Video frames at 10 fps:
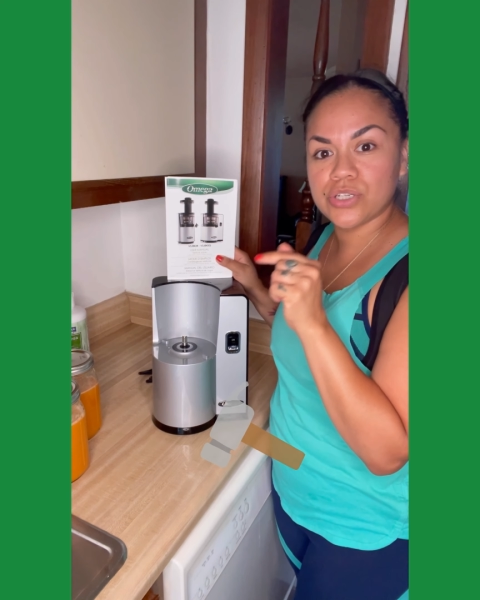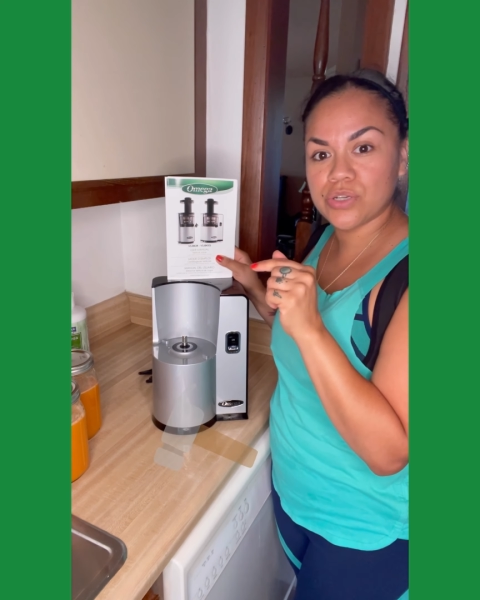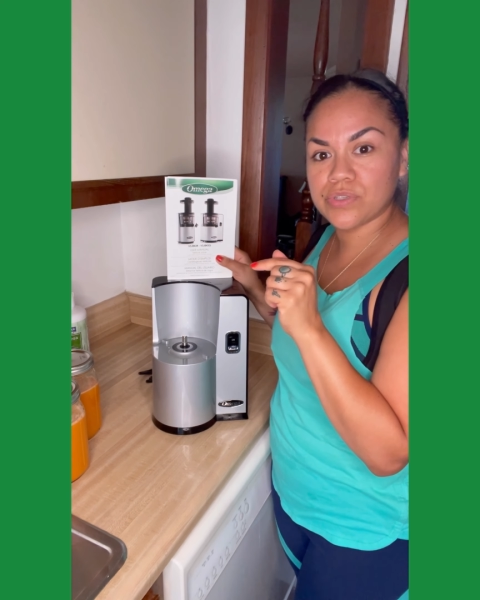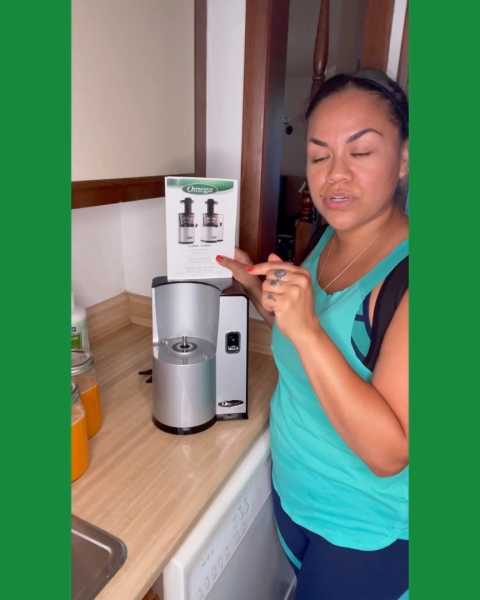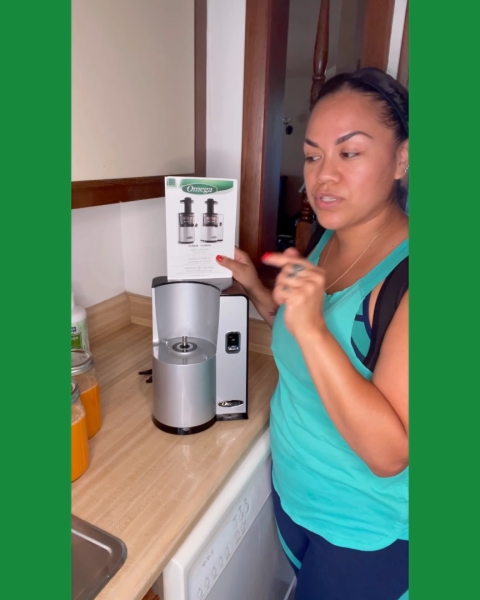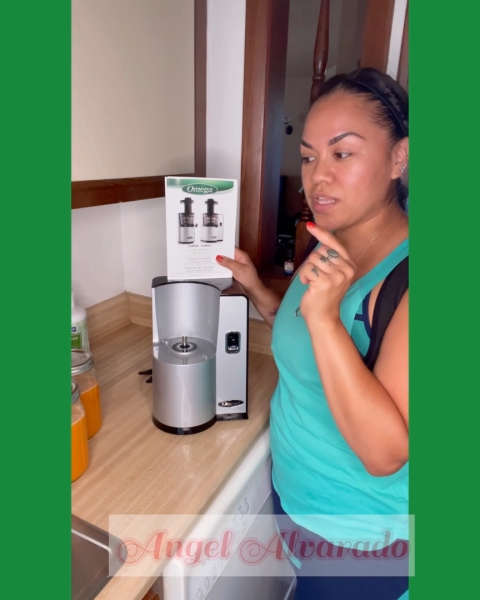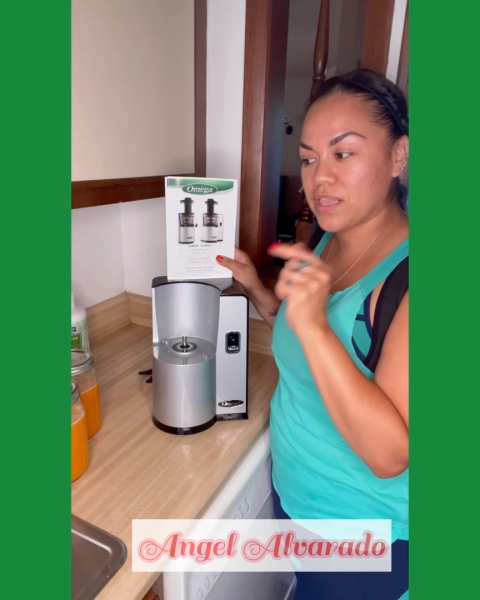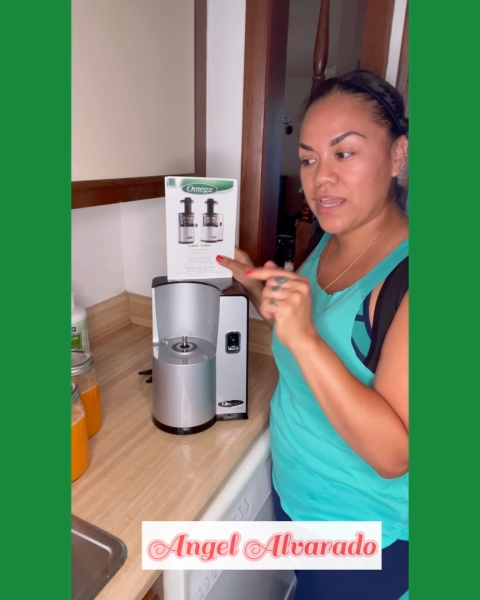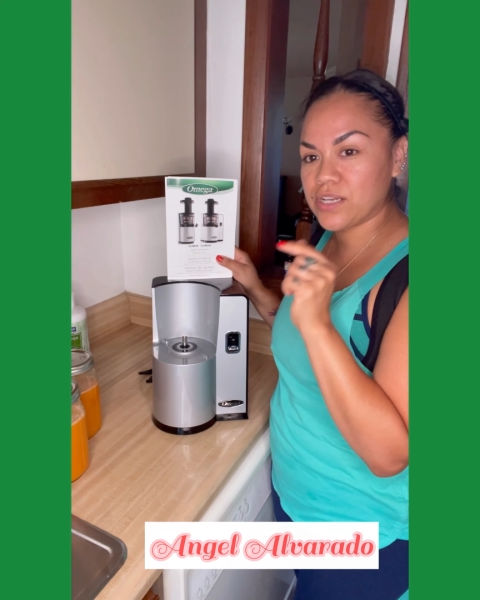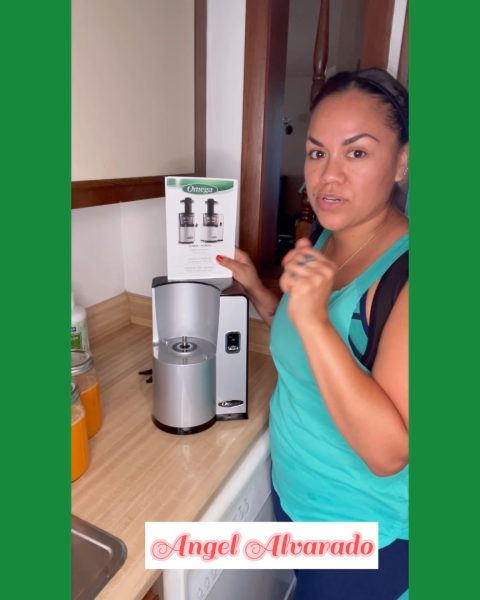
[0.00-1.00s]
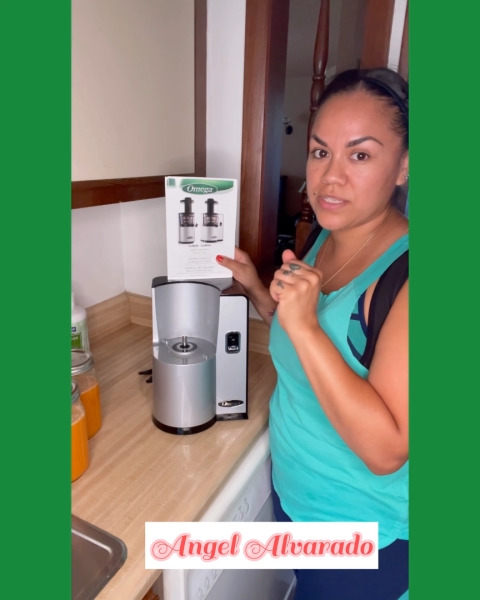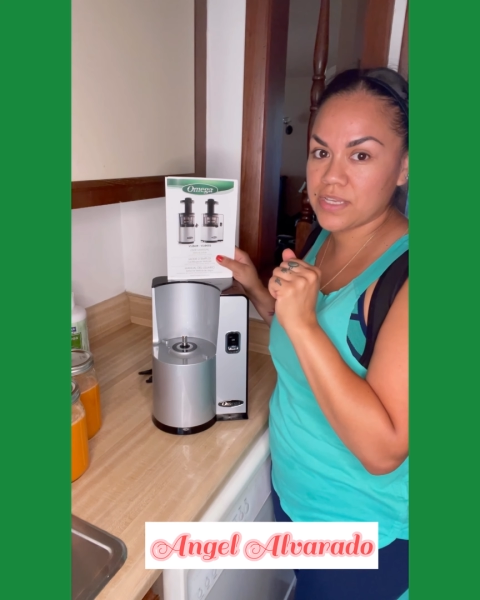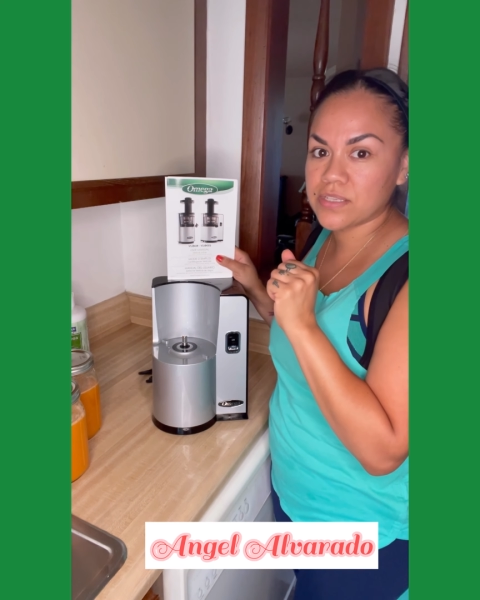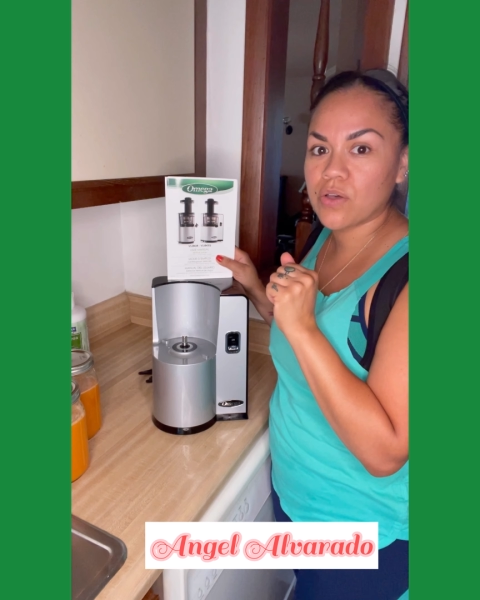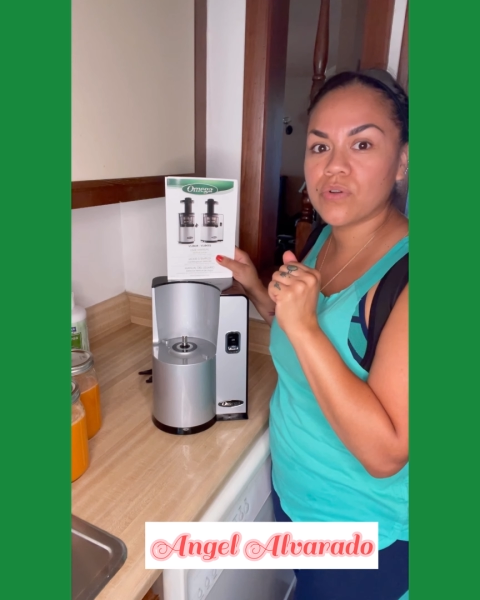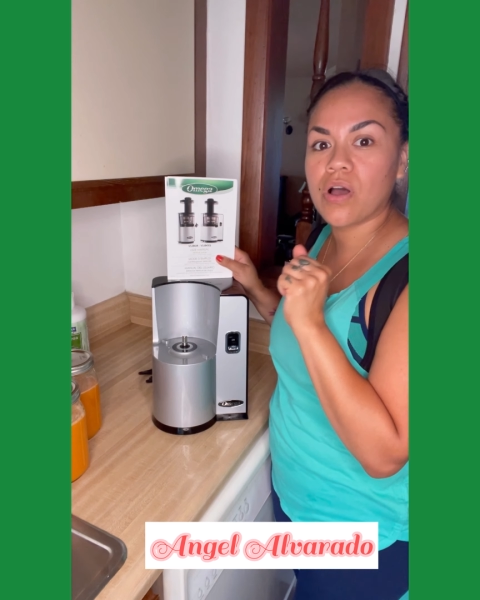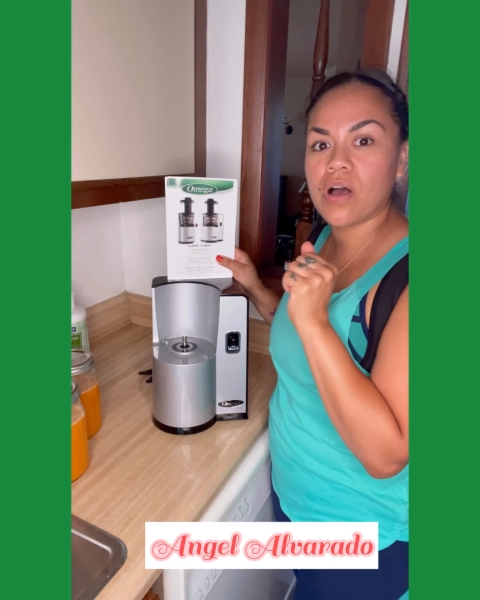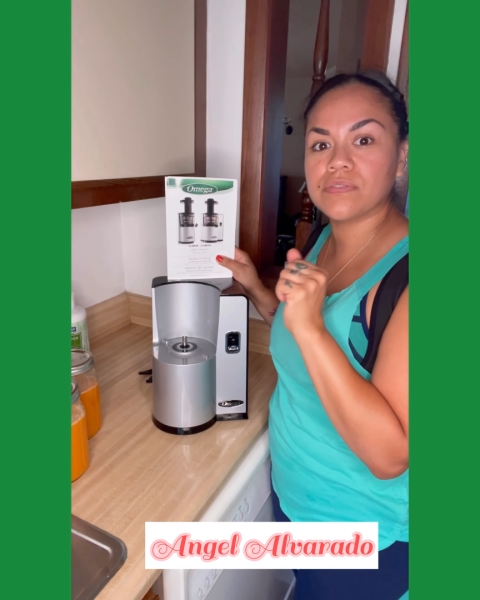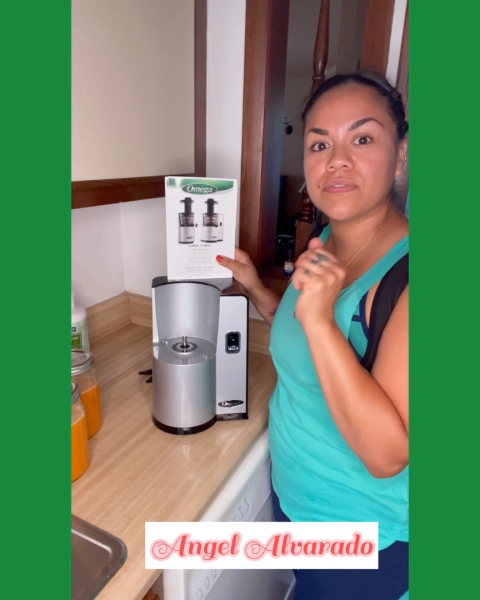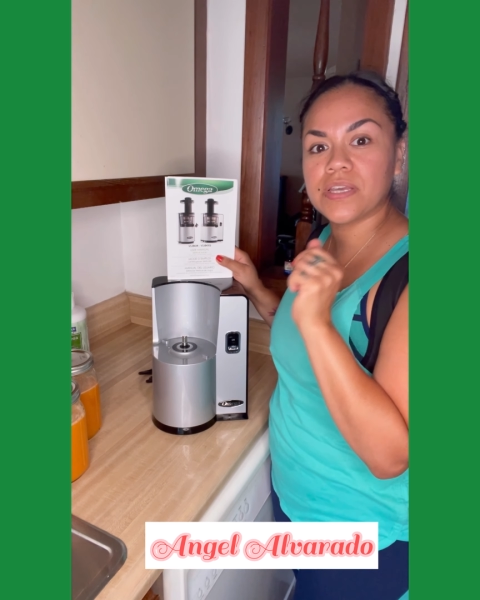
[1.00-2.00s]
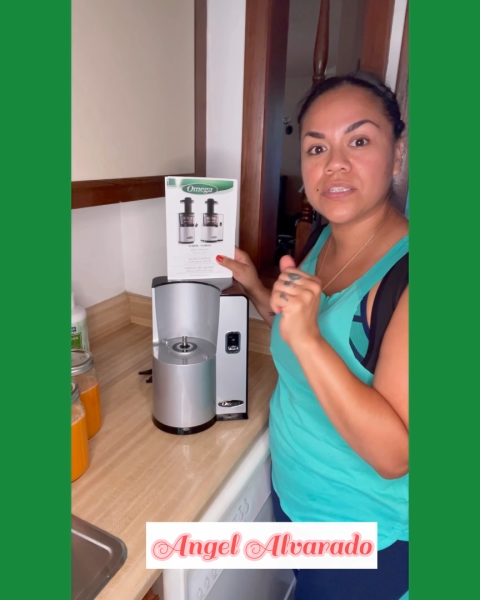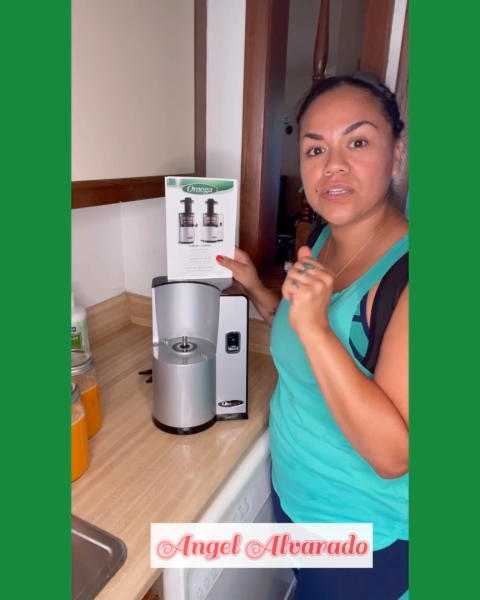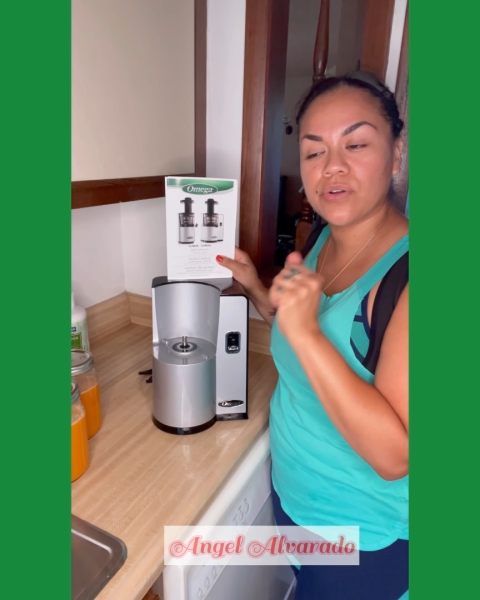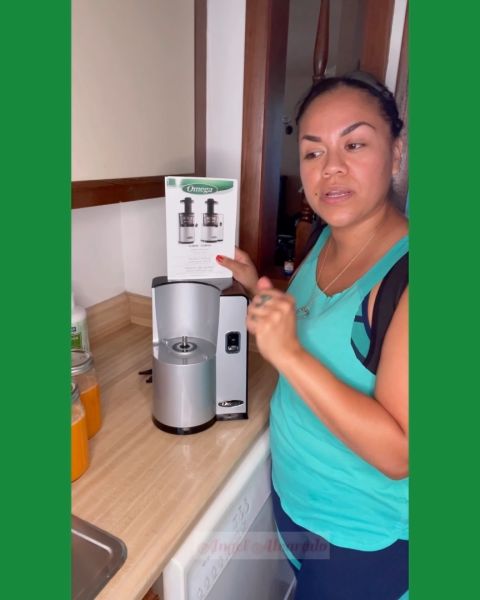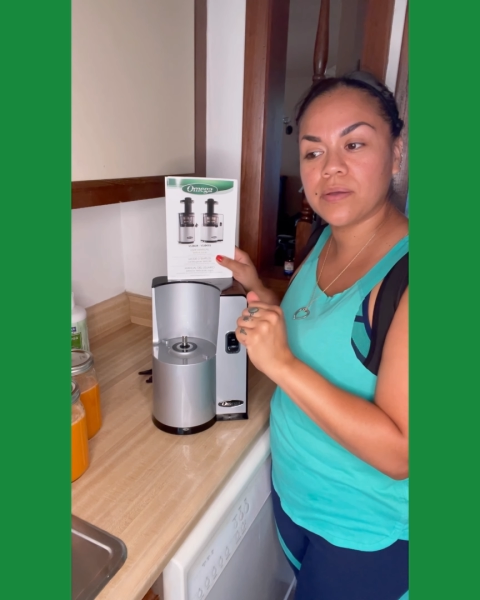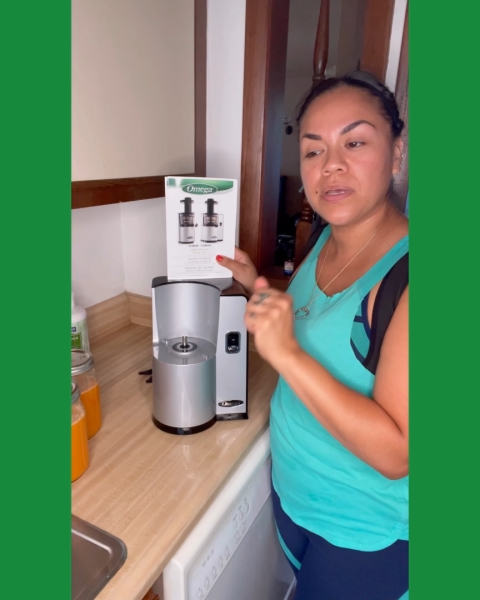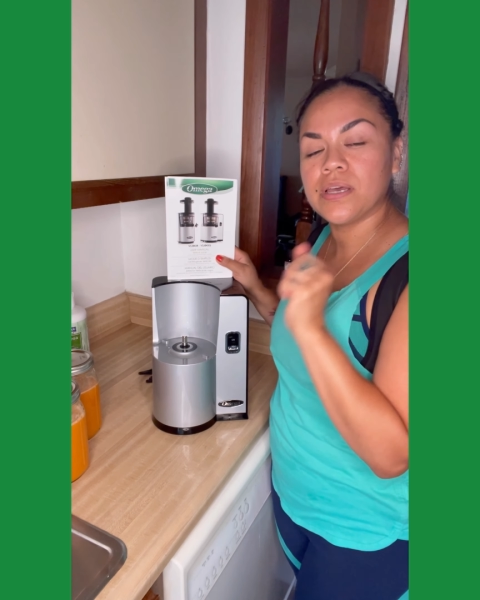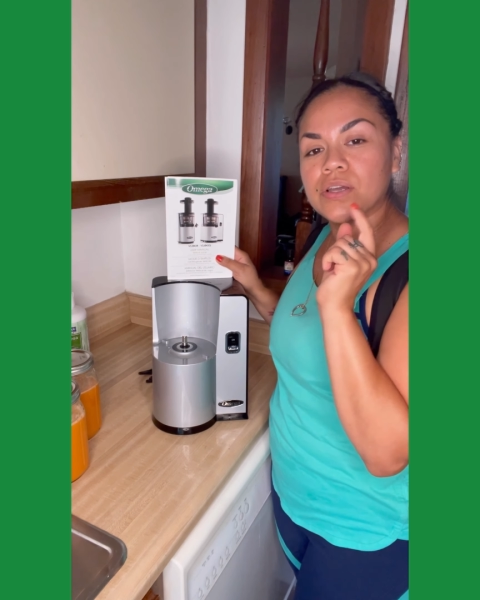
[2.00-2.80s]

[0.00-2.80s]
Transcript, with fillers: juicers like Tracy Sloan off of Instagram.